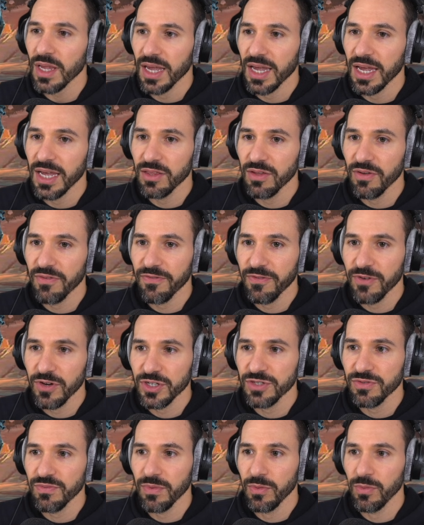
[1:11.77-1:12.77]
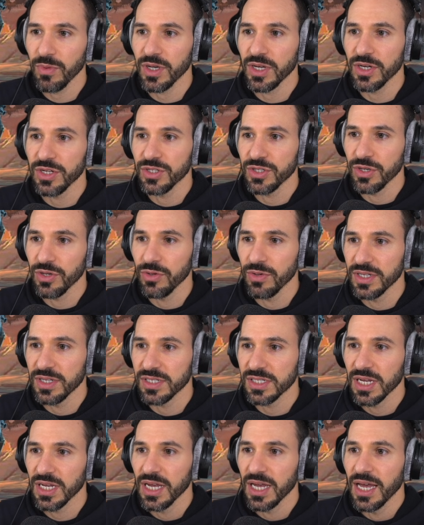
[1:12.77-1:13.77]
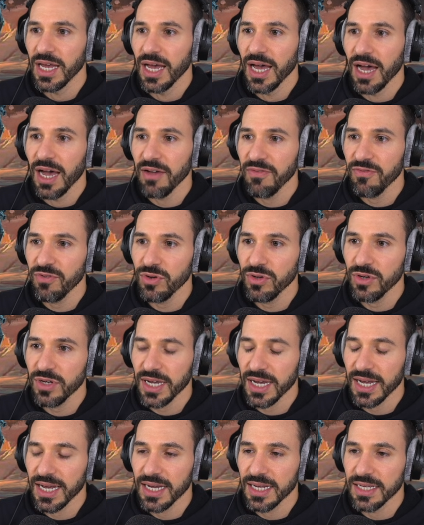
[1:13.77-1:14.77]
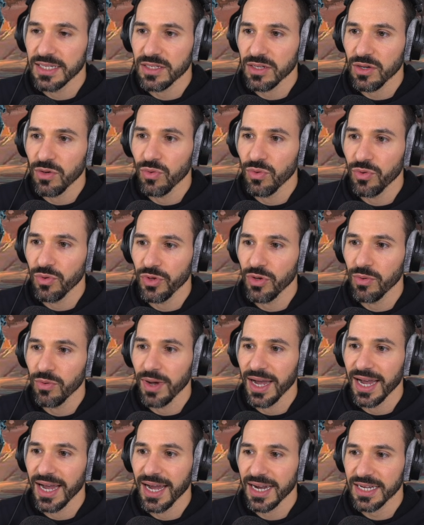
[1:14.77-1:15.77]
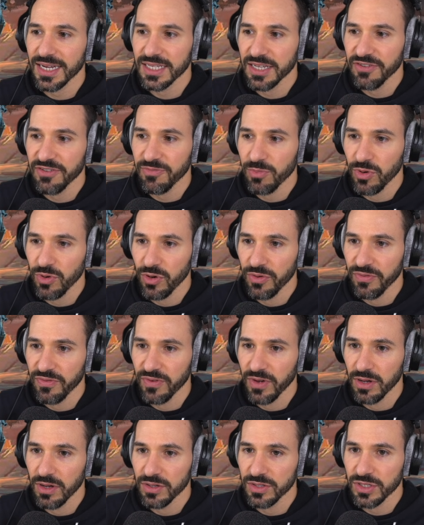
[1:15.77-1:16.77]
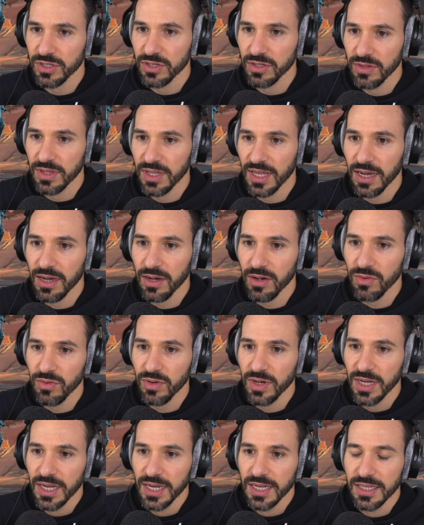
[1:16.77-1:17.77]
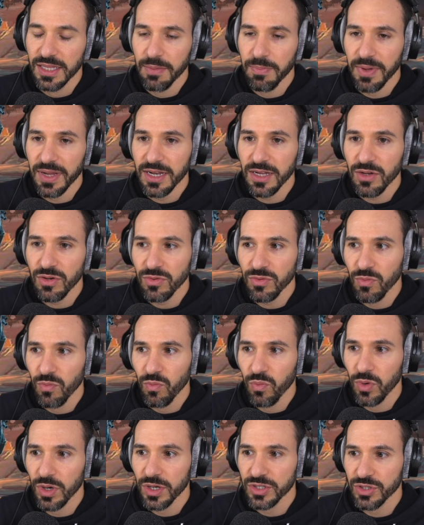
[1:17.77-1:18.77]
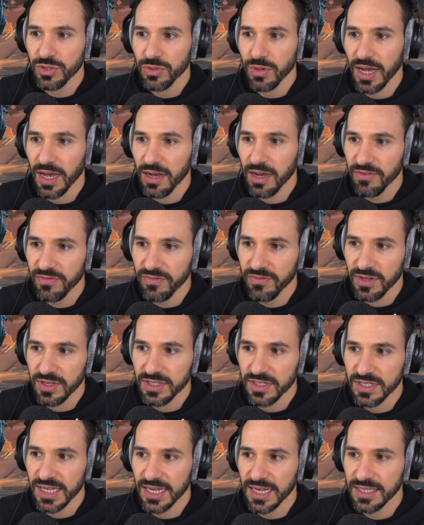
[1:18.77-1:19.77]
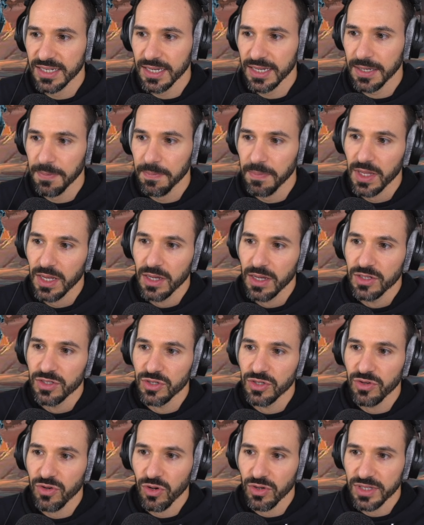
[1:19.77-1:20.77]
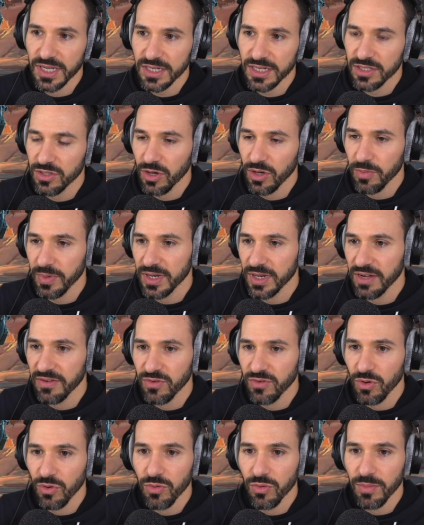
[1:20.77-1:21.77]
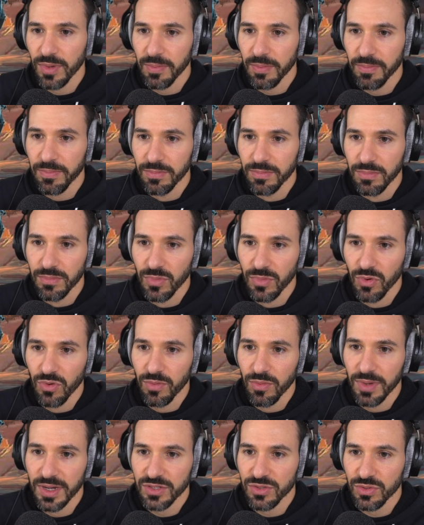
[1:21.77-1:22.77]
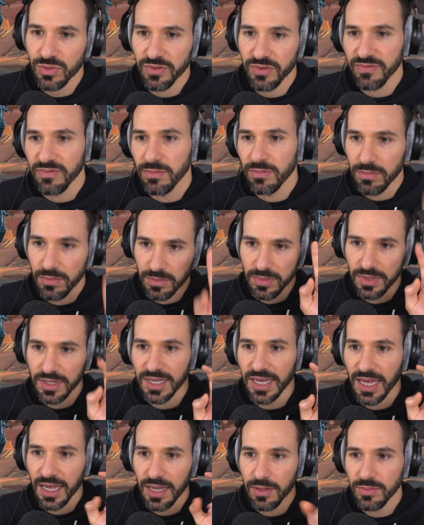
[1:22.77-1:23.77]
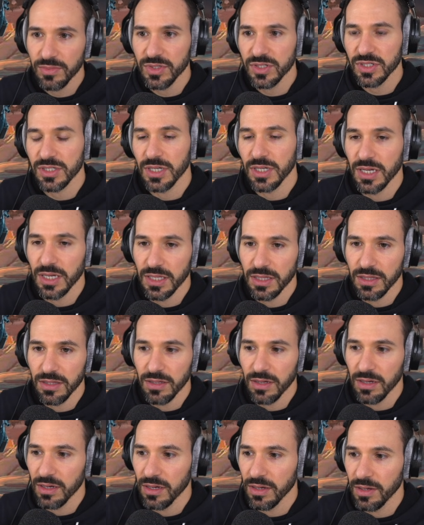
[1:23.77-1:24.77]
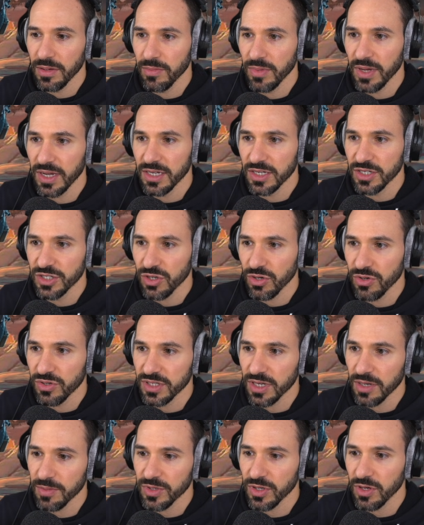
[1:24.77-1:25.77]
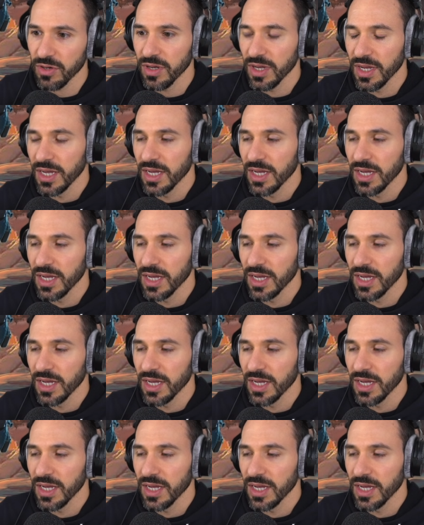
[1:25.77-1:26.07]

And the first thing we're going to do is have a look at all your active profiles. Now, depending on what you have, set it. So you've got desktop, and I've got all my sort of games in, and it shows up. So